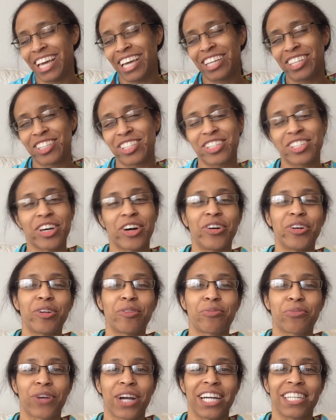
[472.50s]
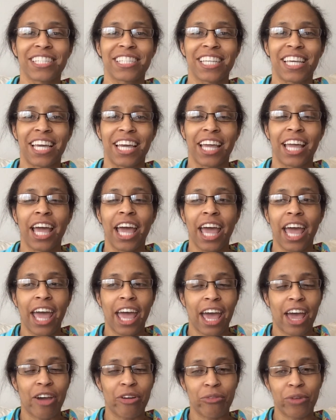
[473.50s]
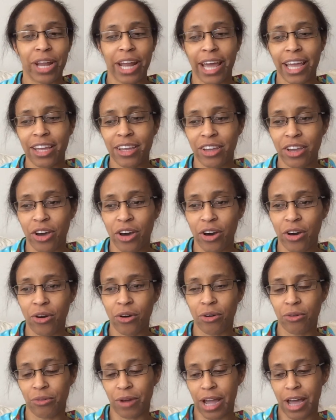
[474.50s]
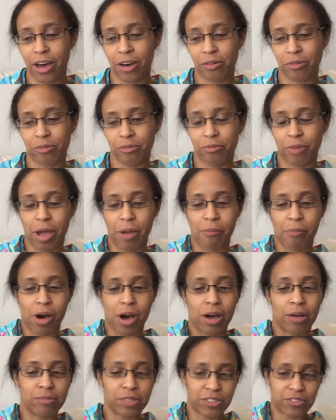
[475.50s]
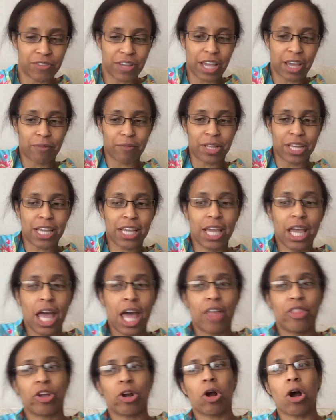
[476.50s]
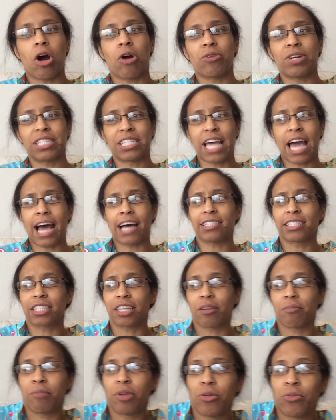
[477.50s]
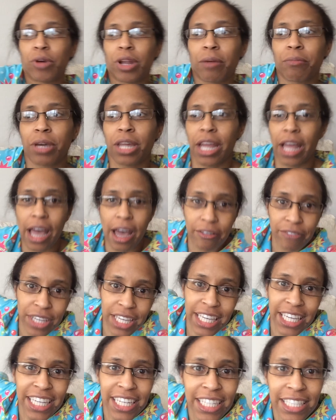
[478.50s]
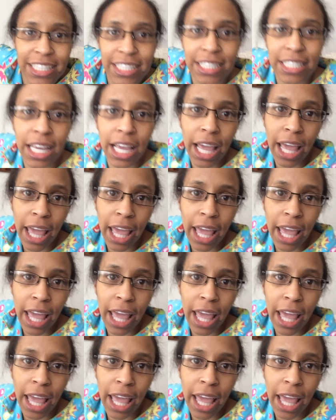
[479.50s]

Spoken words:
It's so depressing. And when I go around my mom's family, they're always asking me when I'm going to have kids.